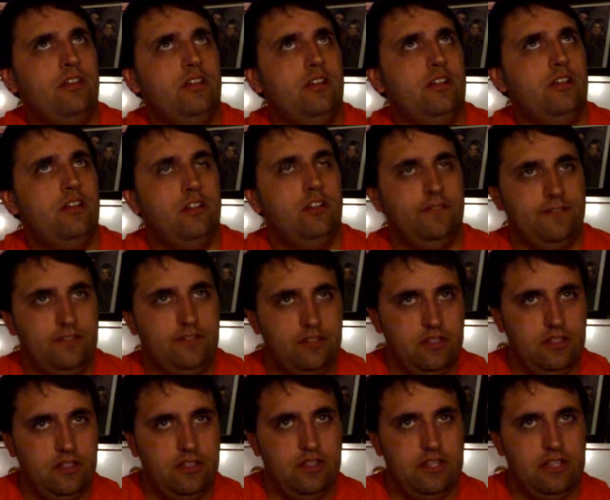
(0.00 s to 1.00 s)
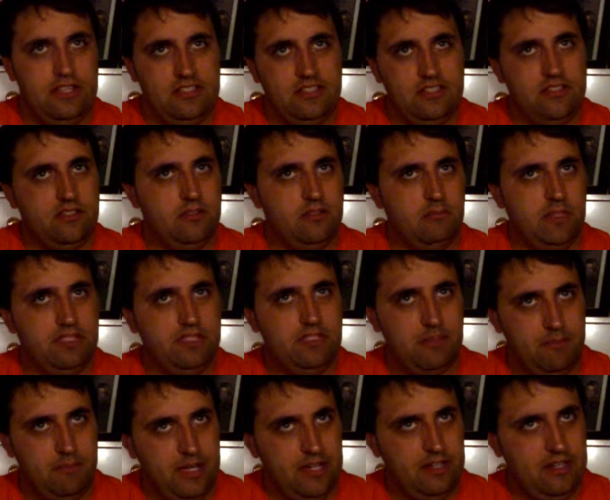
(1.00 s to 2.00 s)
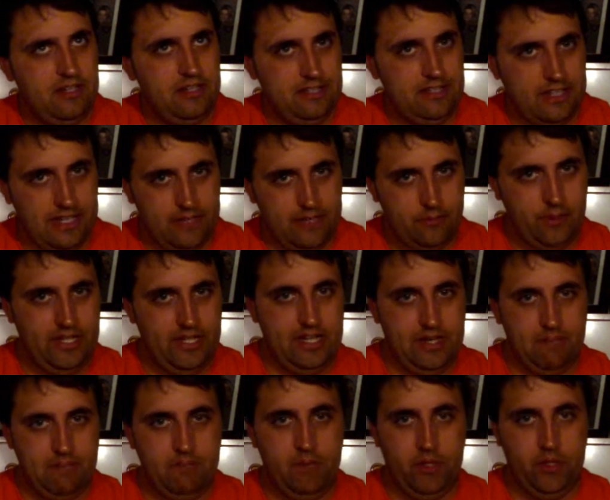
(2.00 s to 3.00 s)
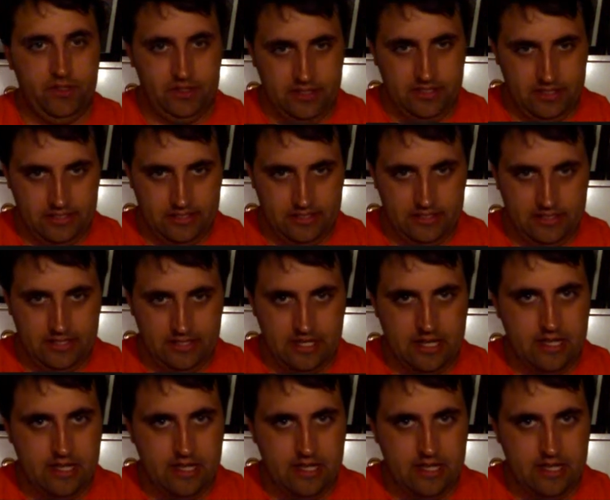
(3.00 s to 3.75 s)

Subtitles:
all of this must have been the time when he brought in this